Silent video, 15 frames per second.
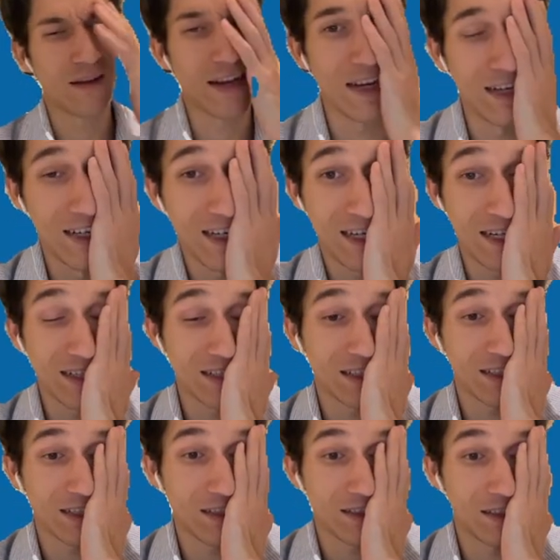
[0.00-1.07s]
And I cannot
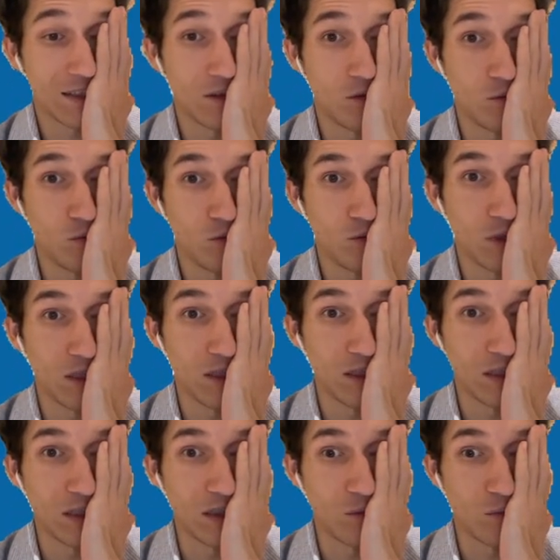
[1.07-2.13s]
do
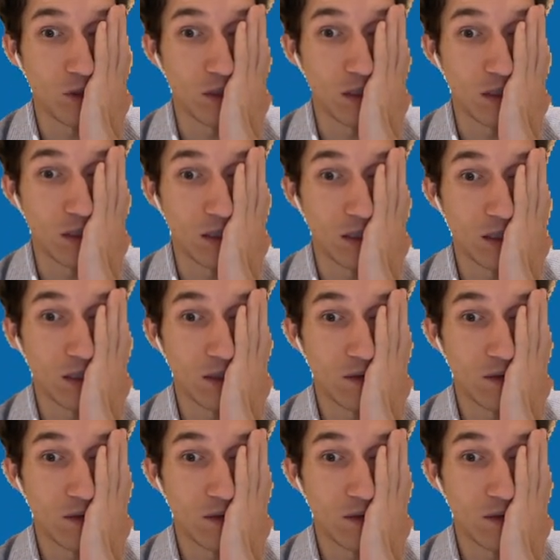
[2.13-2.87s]
anything with this.